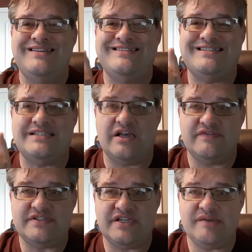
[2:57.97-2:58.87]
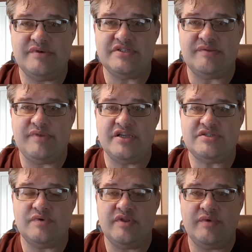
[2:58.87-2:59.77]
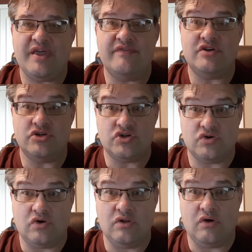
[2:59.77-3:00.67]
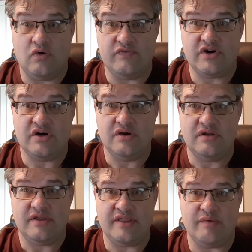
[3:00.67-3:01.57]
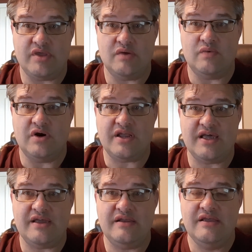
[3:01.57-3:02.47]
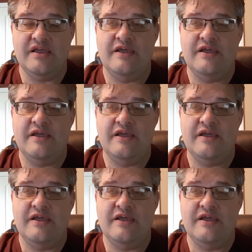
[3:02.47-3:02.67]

Self-stigma is the biggest one that we have control over, that we can work on.